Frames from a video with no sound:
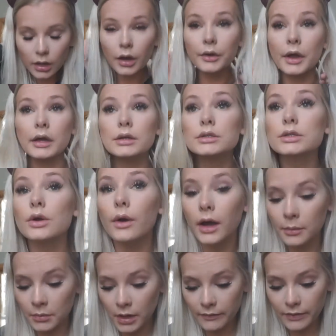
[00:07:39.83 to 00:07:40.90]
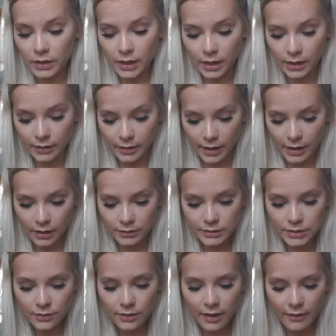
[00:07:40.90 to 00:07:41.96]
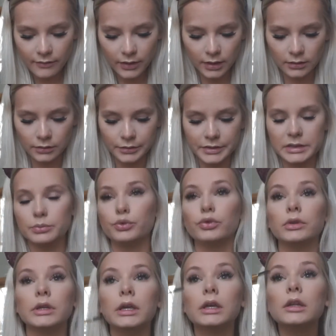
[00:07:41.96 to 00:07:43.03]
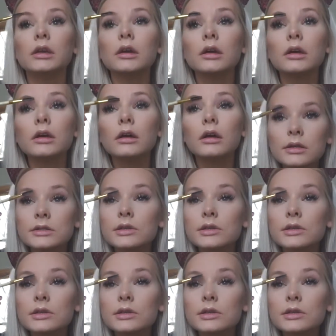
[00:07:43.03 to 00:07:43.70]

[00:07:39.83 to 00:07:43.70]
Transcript: Okay, so I'm loving that. I also have like a little spoolie in here.